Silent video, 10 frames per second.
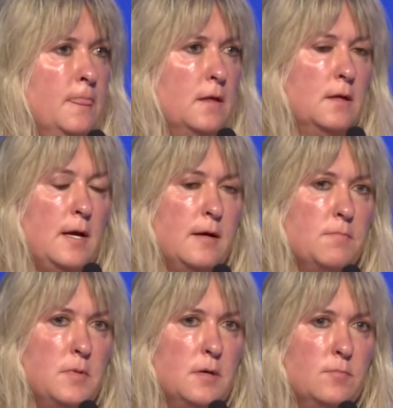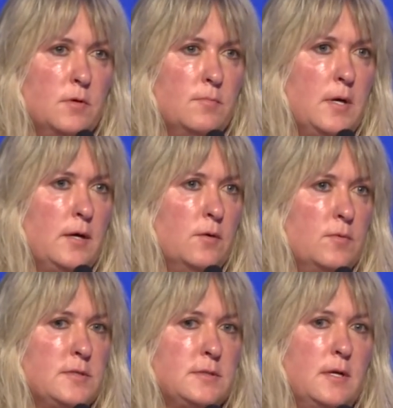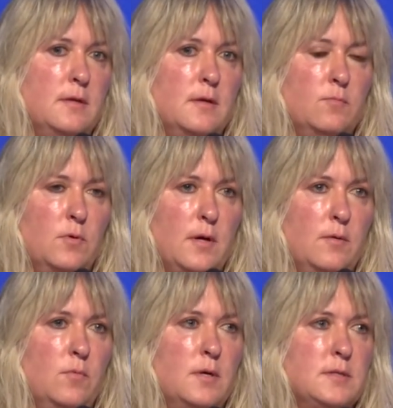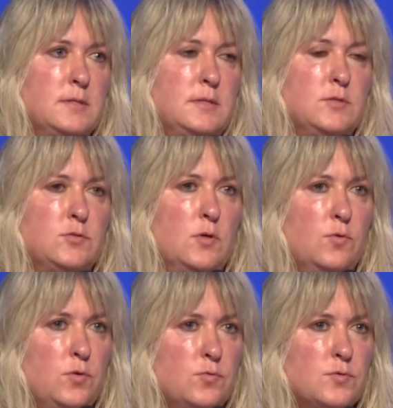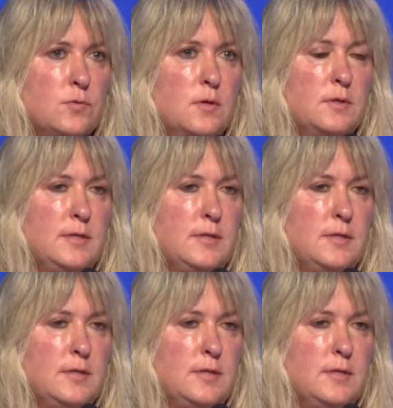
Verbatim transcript: And at a minimum, I always say that what I want to see is no user